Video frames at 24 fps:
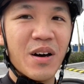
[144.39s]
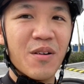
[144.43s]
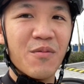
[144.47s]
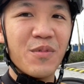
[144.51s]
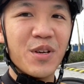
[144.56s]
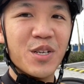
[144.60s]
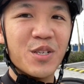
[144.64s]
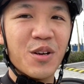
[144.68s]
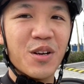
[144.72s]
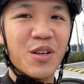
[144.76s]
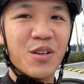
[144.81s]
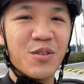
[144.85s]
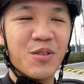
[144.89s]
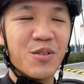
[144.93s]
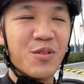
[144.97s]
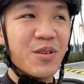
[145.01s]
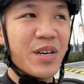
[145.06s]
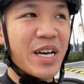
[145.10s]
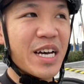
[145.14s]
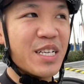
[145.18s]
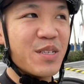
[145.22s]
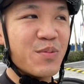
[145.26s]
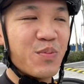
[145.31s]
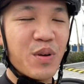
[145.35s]
Which one do you
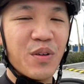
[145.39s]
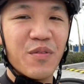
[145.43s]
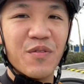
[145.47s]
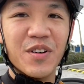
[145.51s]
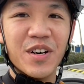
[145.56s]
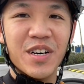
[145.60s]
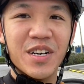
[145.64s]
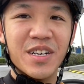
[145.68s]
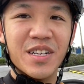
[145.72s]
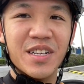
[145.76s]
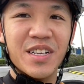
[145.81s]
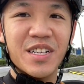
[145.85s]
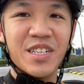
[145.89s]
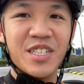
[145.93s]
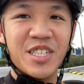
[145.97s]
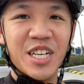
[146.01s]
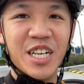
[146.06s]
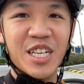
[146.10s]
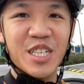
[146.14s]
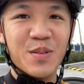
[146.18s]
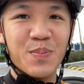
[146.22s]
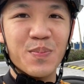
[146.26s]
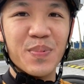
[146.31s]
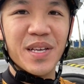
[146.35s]
guys prefer, the
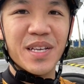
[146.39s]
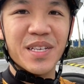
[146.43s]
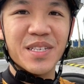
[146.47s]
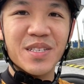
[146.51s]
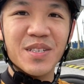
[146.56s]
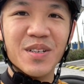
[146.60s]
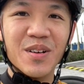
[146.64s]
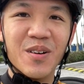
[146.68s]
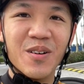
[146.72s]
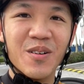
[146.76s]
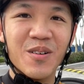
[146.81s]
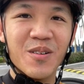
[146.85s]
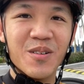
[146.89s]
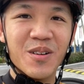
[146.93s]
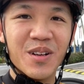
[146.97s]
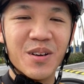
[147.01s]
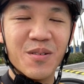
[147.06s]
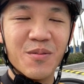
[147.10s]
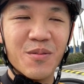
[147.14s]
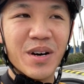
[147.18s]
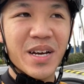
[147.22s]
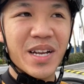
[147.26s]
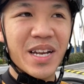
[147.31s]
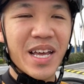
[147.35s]
chest piece or
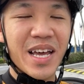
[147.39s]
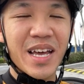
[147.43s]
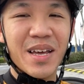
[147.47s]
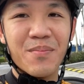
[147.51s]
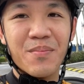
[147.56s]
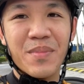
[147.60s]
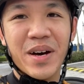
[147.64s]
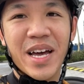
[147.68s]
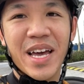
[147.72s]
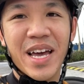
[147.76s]
the one at my